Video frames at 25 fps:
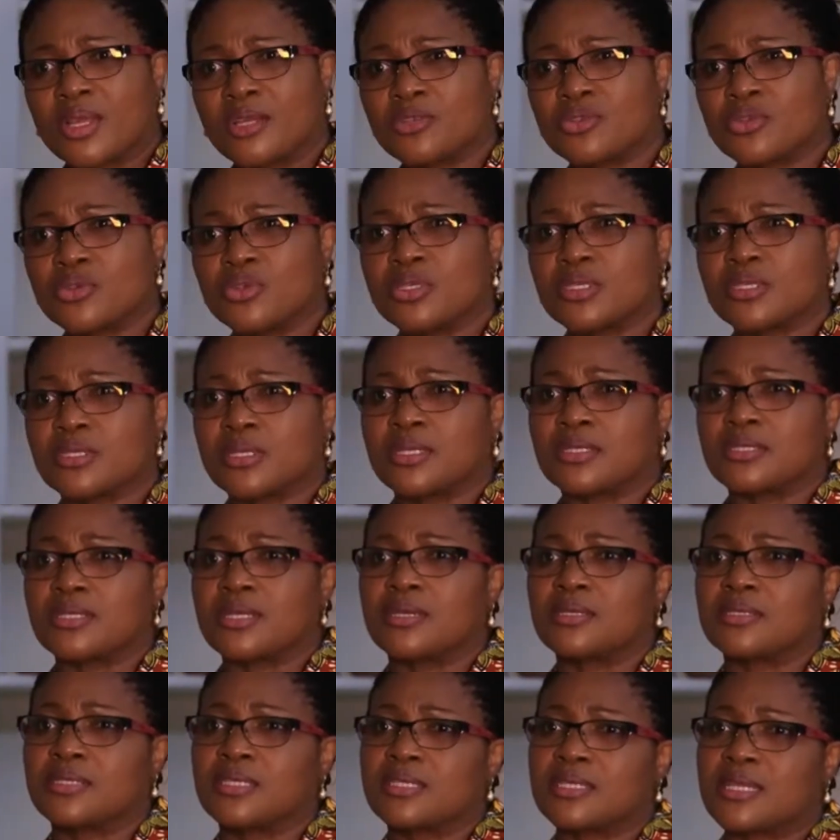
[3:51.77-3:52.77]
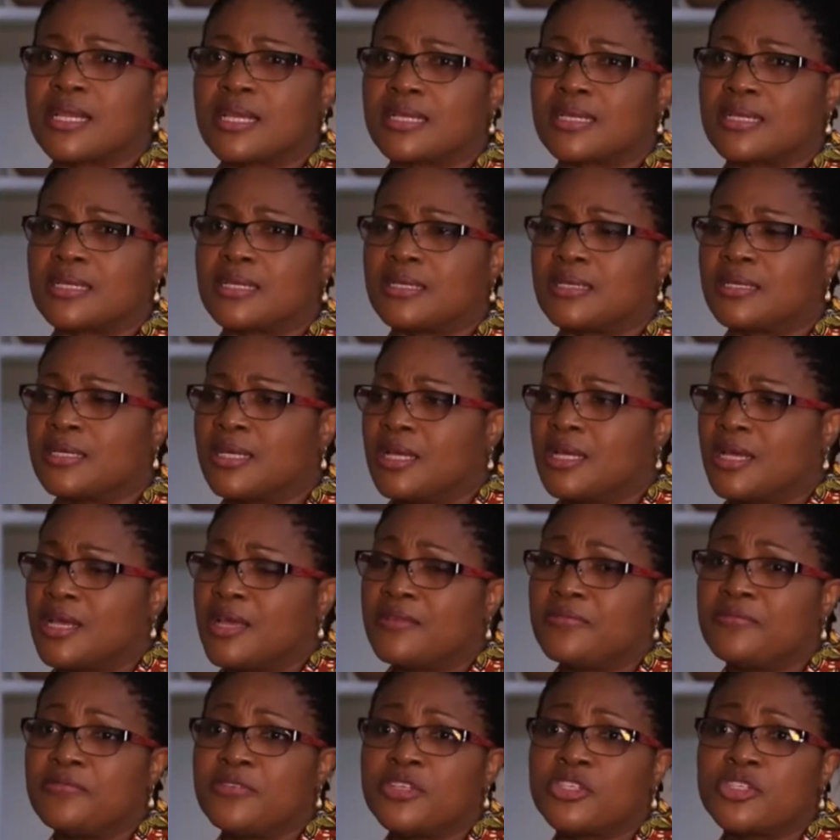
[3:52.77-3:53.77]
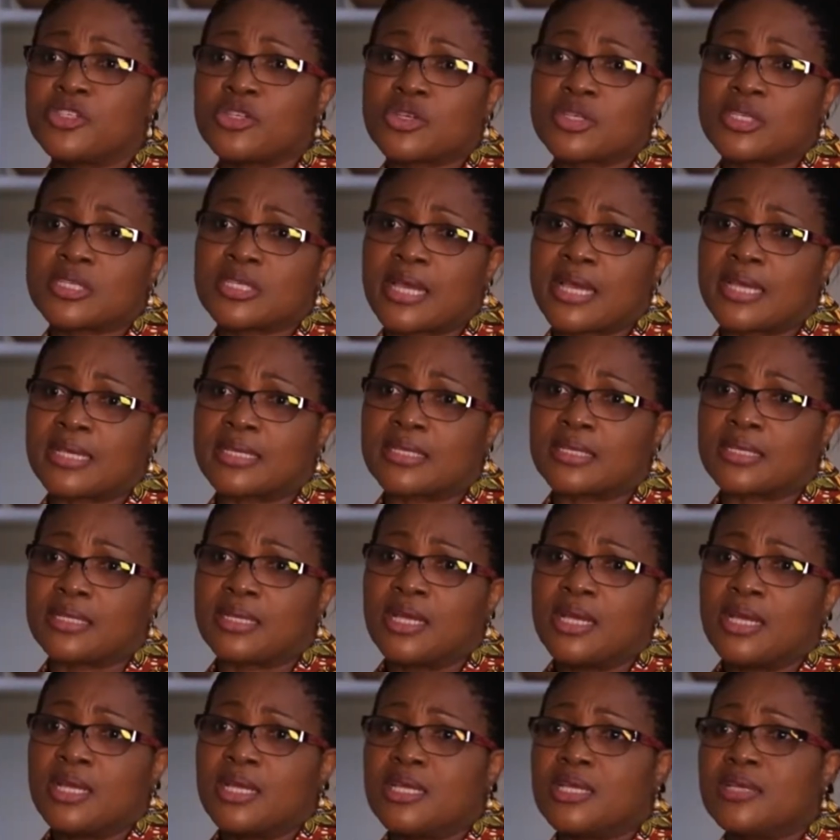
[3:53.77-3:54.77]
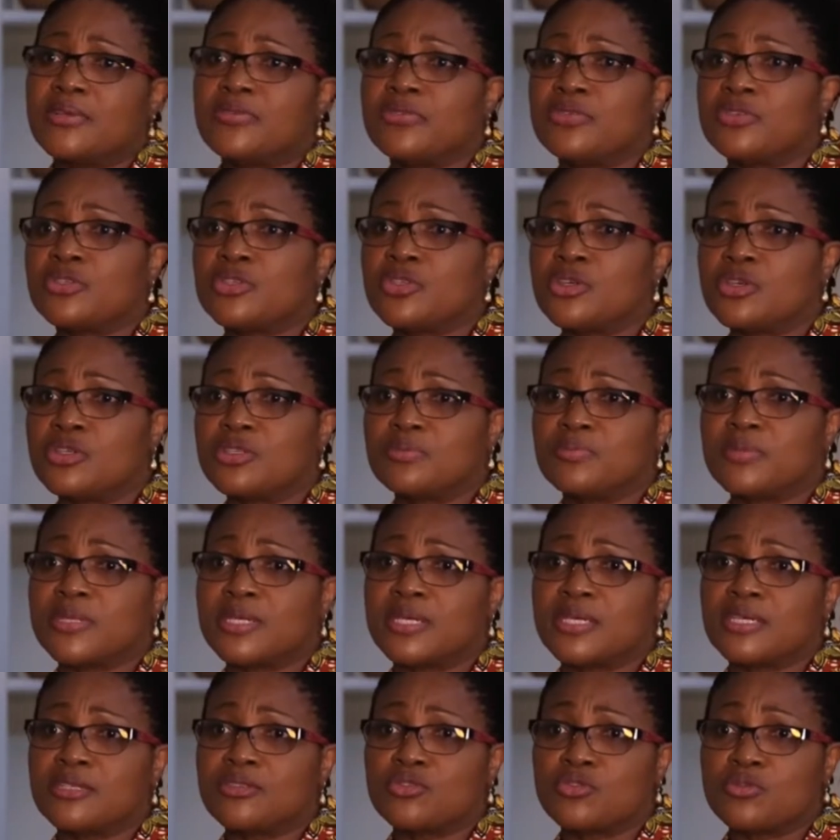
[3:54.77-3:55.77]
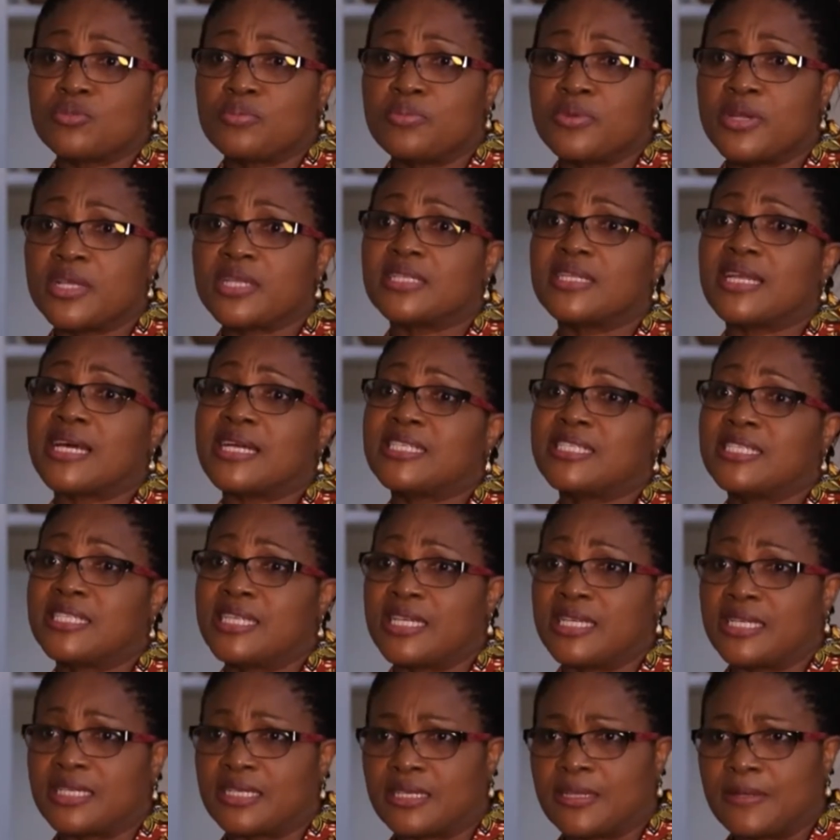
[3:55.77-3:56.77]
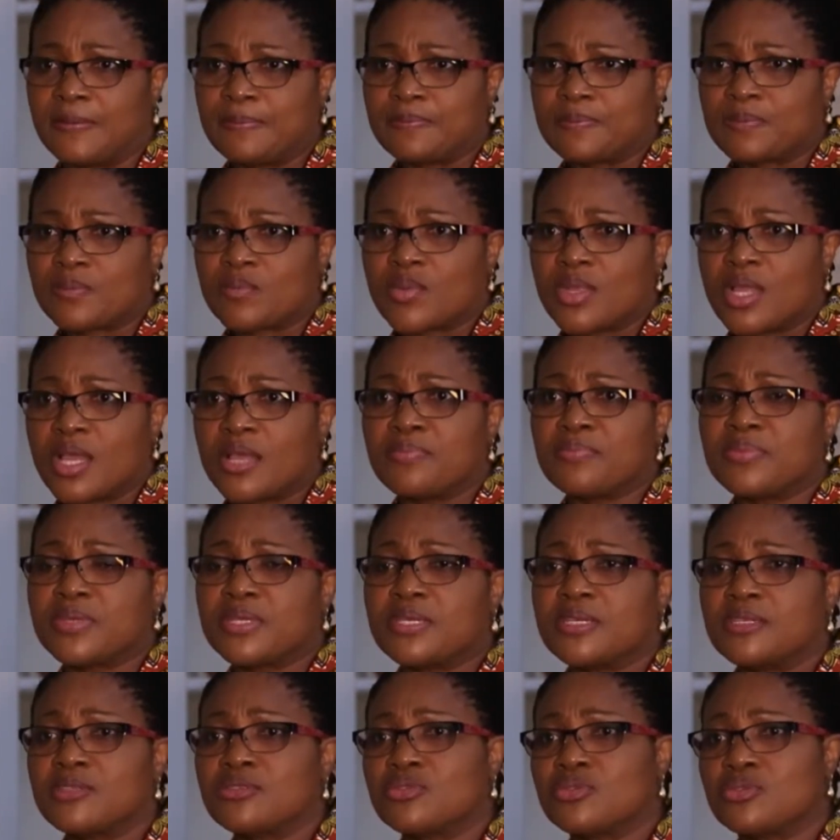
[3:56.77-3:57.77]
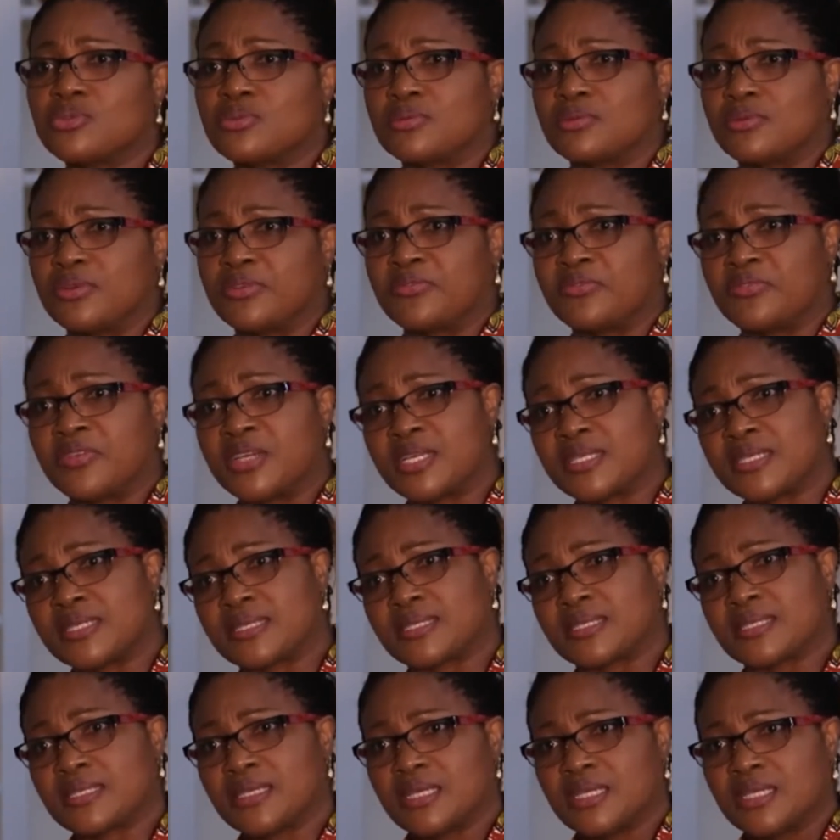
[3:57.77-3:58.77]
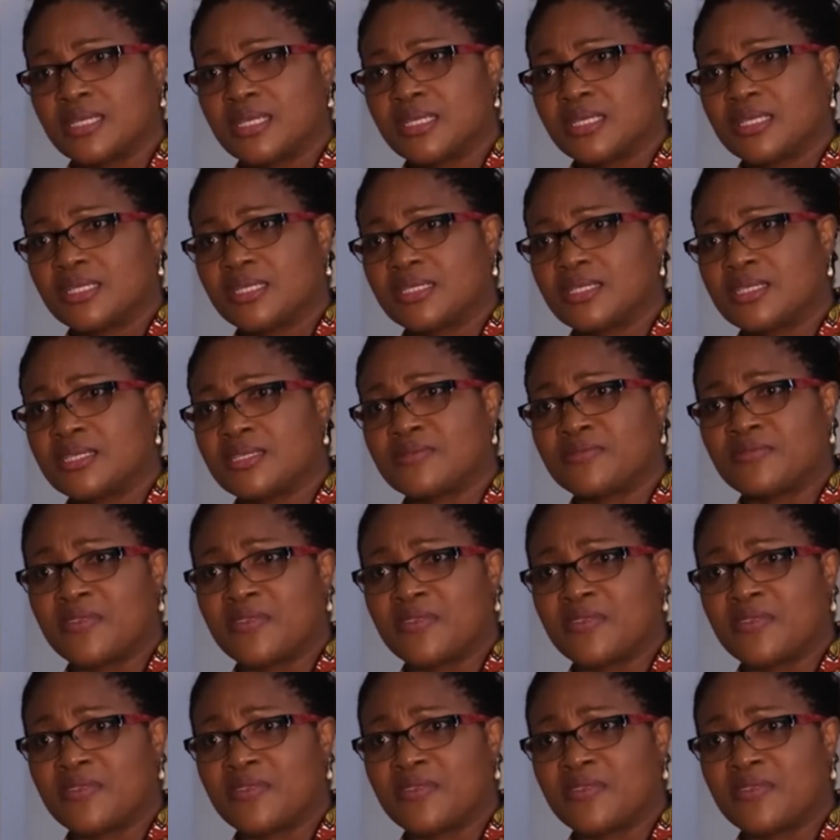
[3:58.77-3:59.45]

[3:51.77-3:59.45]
And so it's like a vicious cycle. If you don't begin to break that chain and begin to reverse these